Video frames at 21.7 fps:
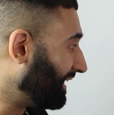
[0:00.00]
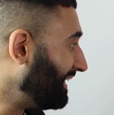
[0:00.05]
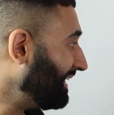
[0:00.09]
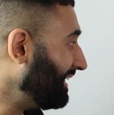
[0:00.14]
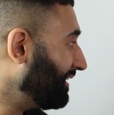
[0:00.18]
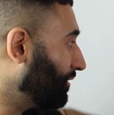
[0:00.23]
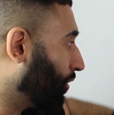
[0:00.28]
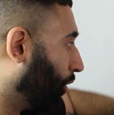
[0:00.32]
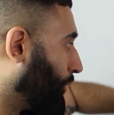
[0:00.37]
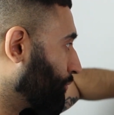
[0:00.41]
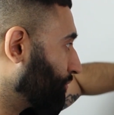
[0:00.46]

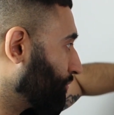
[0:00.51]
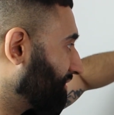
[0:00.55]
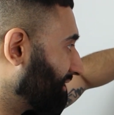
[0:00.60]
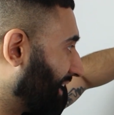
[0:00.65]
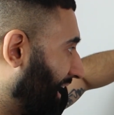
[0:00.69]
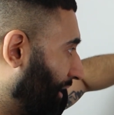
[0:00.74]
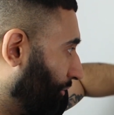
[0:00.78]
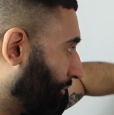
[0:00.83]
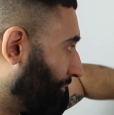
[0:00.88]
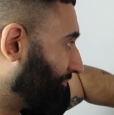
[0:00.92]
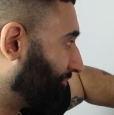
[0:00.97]
ego
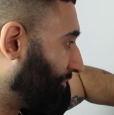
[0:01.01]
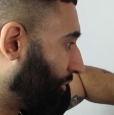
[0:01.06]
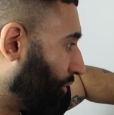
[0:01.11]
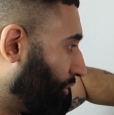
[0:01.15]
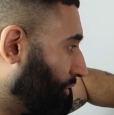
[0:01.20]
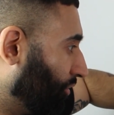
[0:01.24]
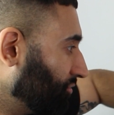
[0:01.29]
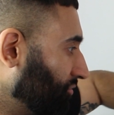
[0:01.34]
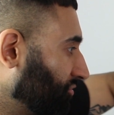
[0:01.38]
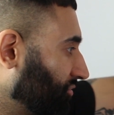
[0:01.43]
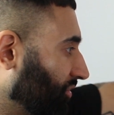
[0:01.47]
self
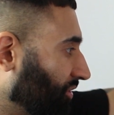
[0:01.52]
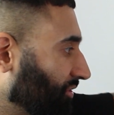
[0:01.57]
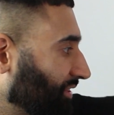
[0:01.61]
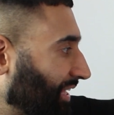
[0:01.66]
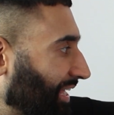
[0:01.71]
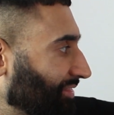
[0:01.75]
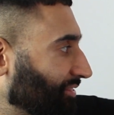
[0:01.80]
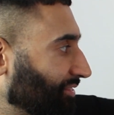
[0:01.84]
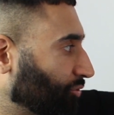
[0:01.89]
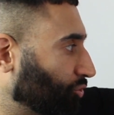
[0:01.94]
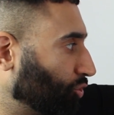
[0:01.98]
first and
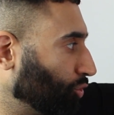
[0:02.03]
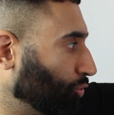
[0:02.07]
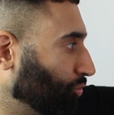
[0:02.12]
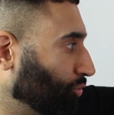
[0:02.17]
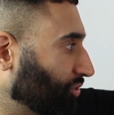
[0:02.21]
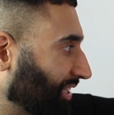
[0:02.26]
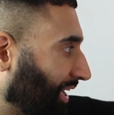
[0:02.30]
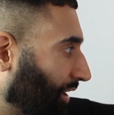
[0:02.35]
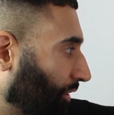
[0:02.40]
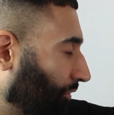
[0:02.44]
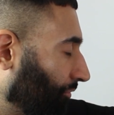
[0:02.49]
then the true
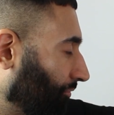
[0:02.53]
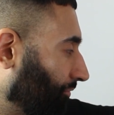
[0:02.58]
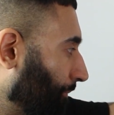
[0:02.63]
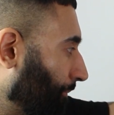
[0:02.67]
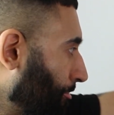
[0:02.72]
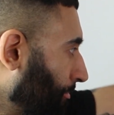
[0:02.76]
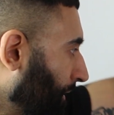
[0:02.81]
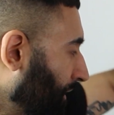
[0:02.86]
self.